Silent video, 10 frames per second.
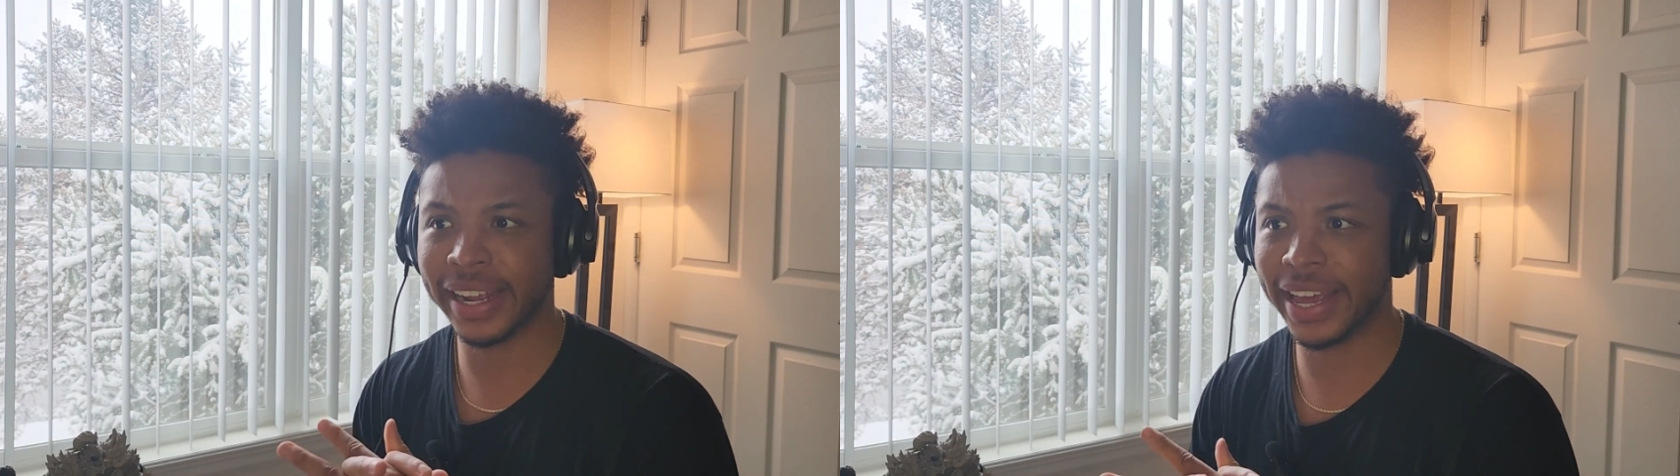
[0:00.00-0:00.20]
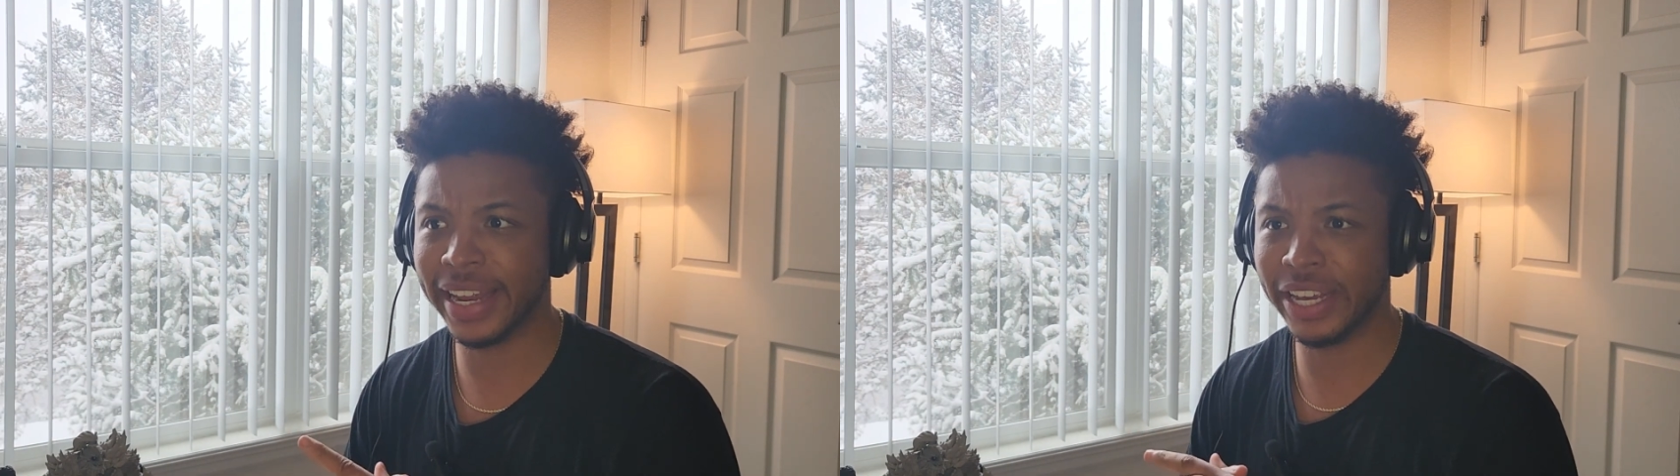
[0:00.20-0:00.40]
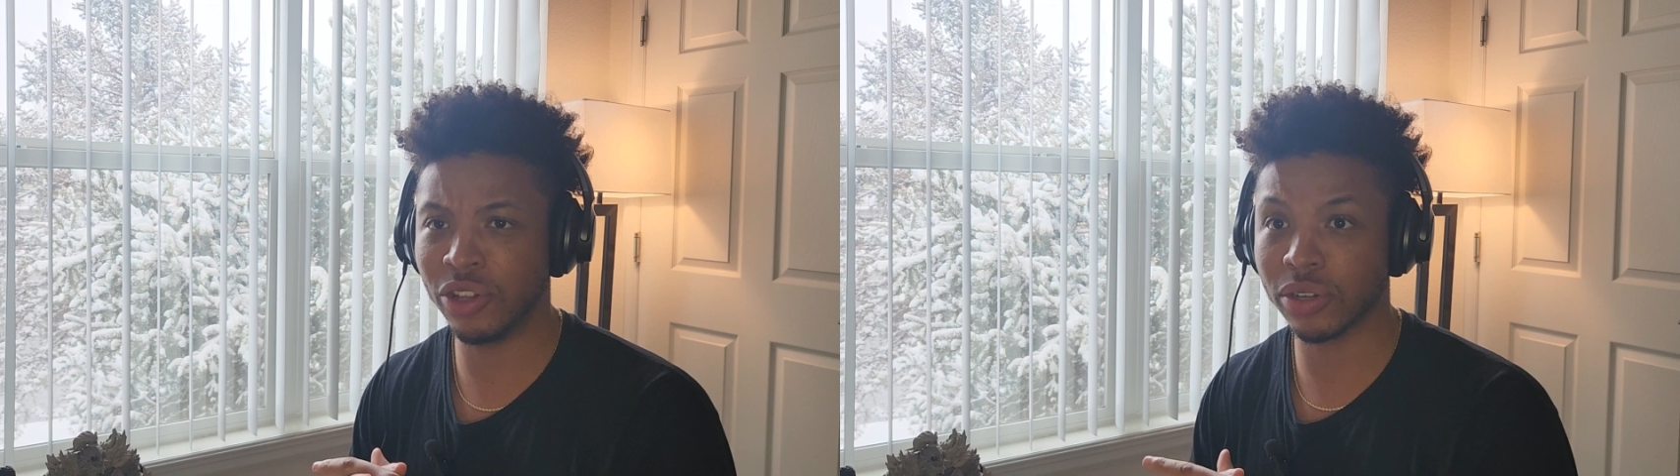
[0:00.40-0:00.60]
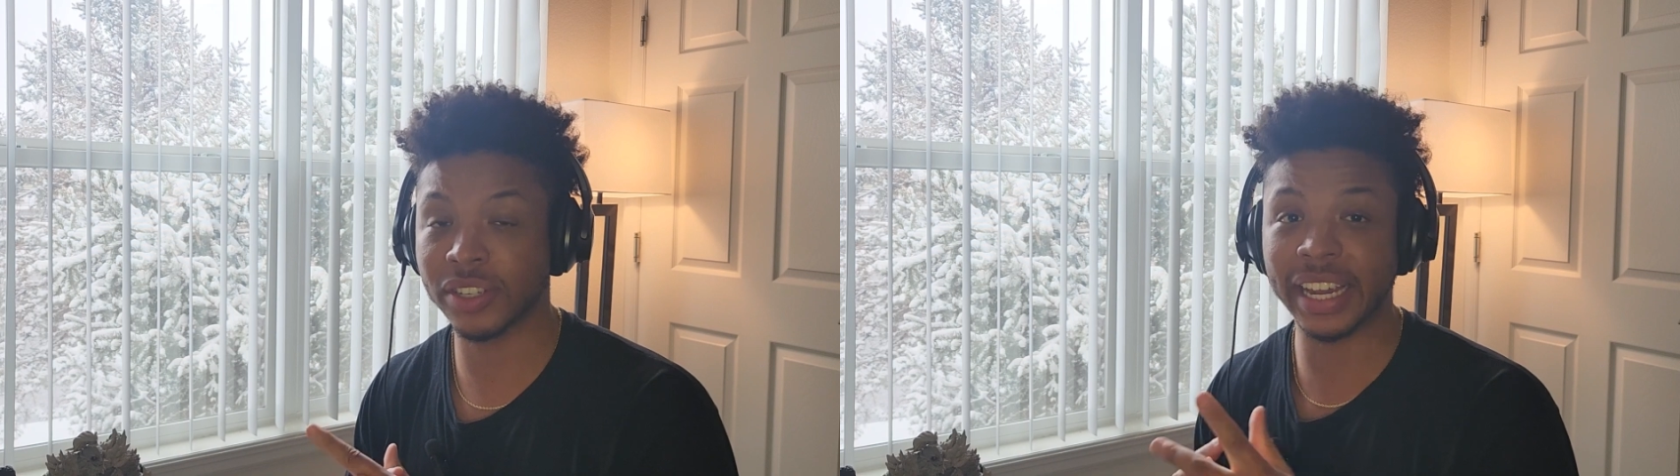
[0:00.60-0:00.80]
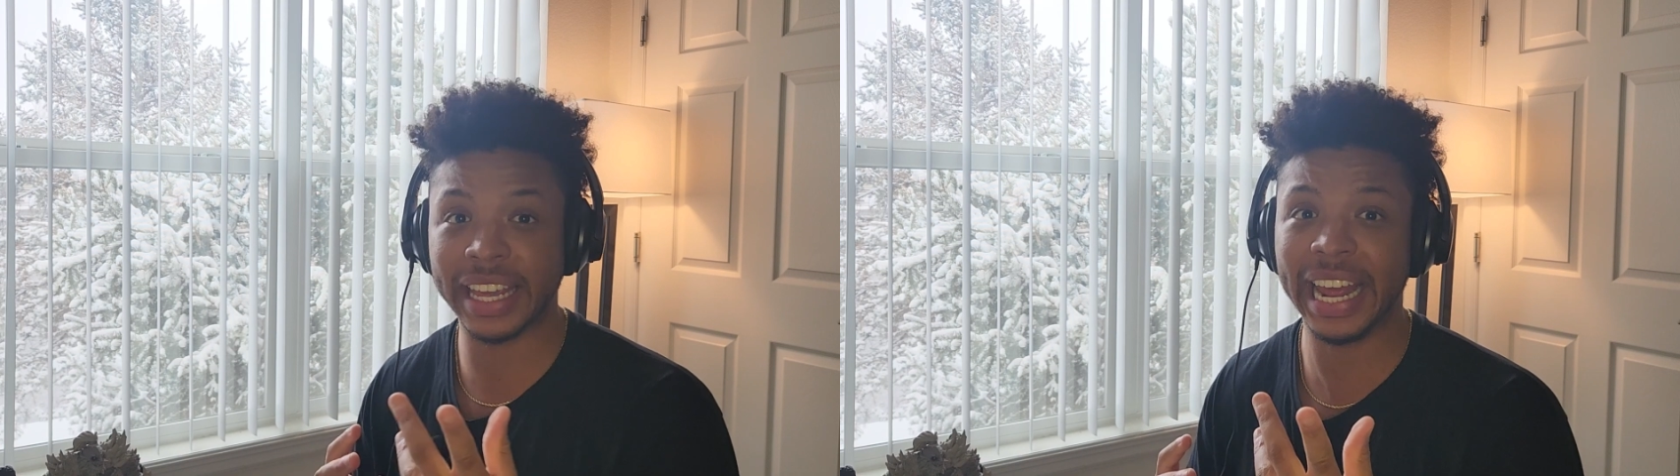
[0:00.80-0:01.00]
to get it either
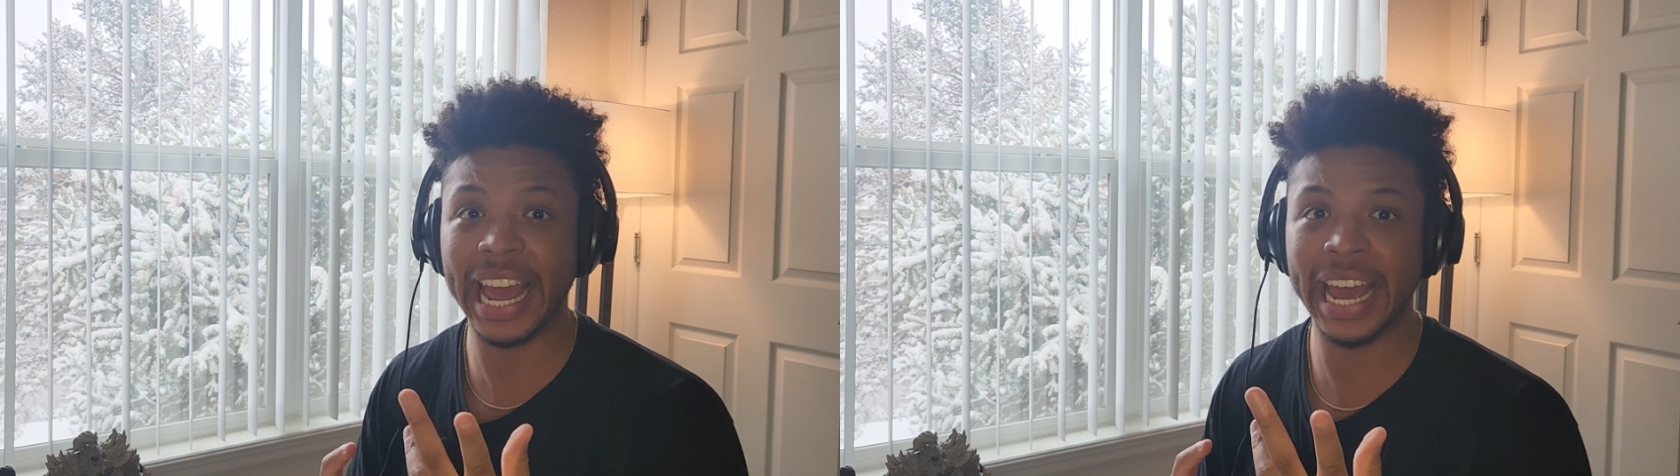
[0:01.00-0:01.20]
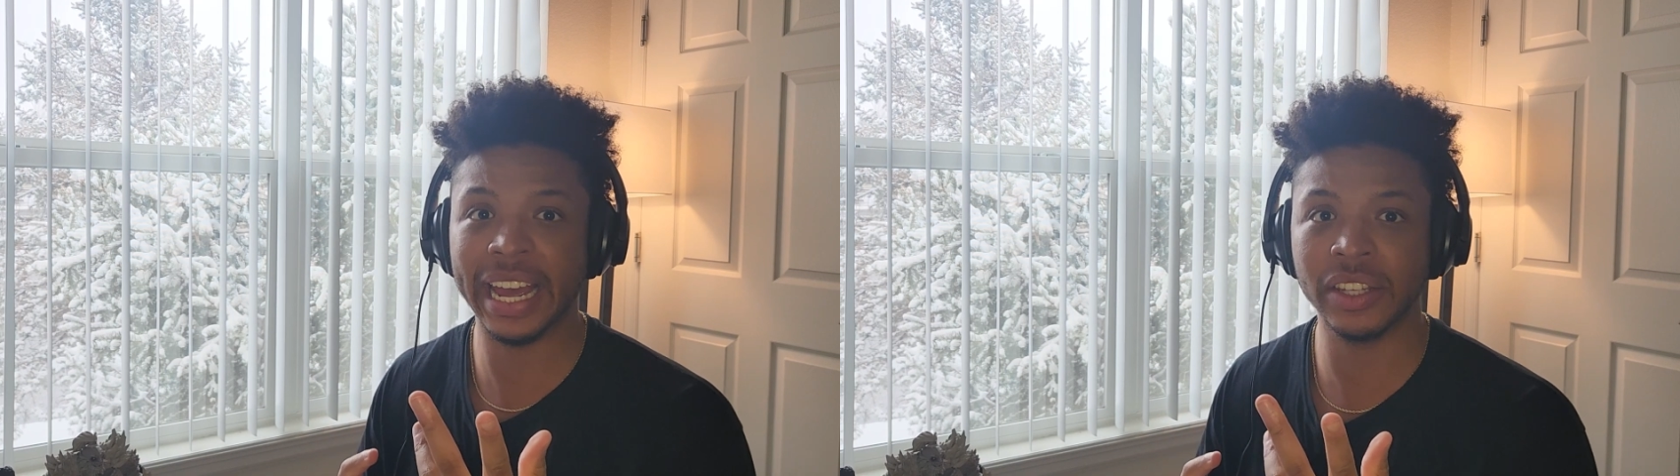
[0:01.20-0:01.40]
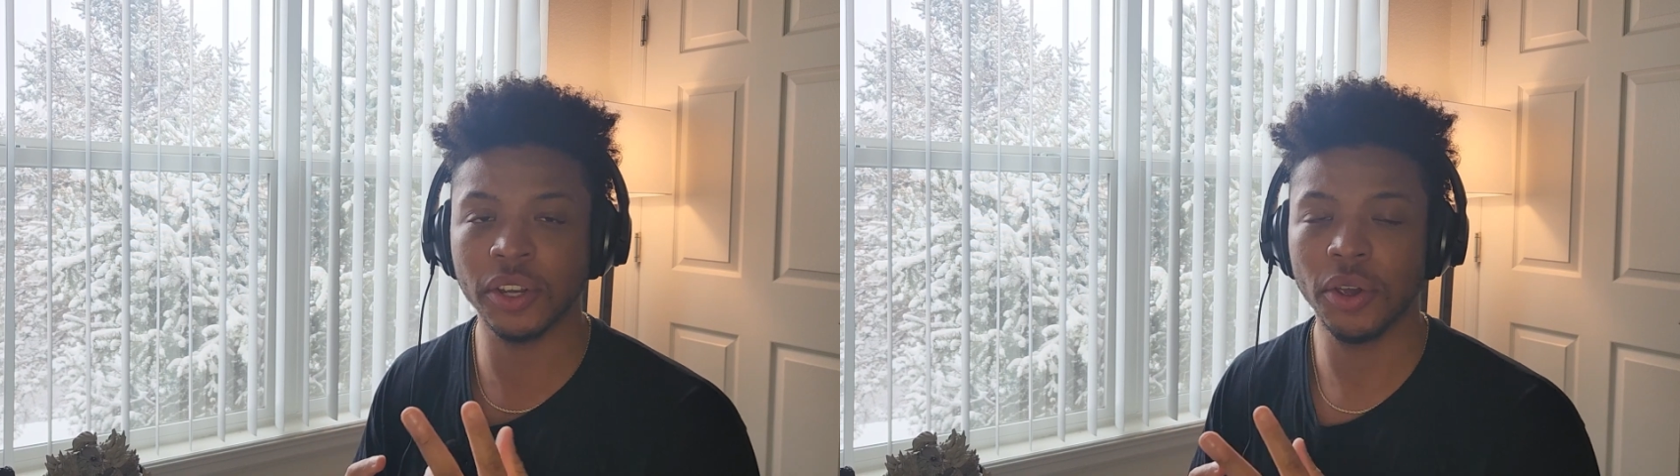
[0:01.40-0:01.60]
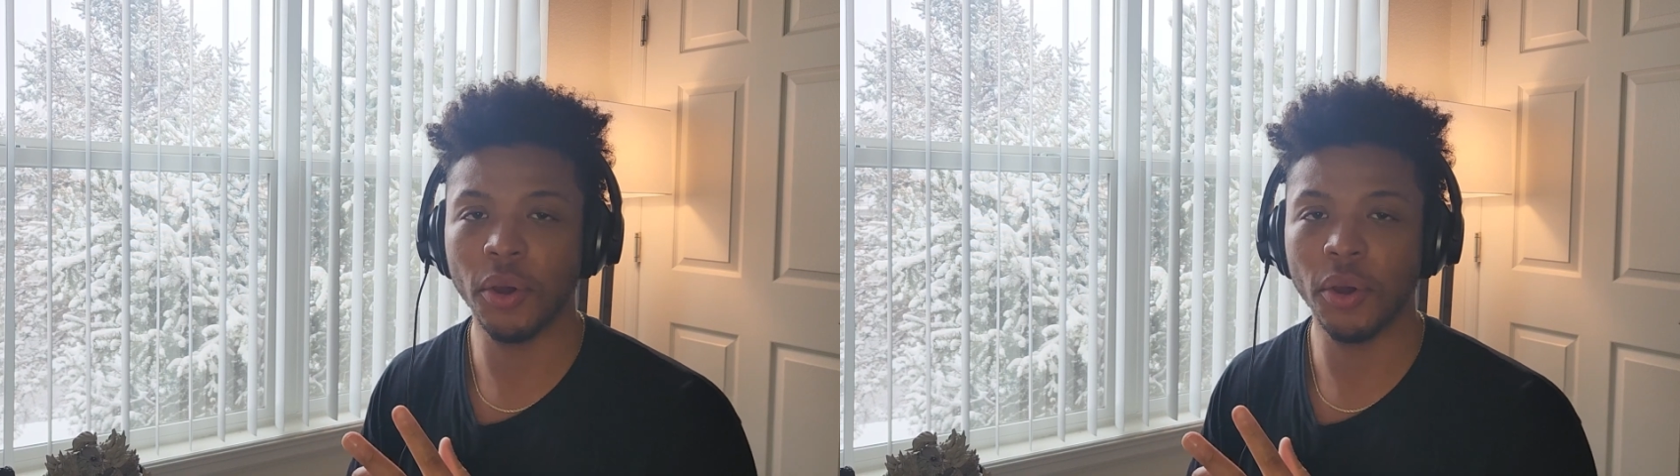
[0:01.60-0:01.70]
secondhand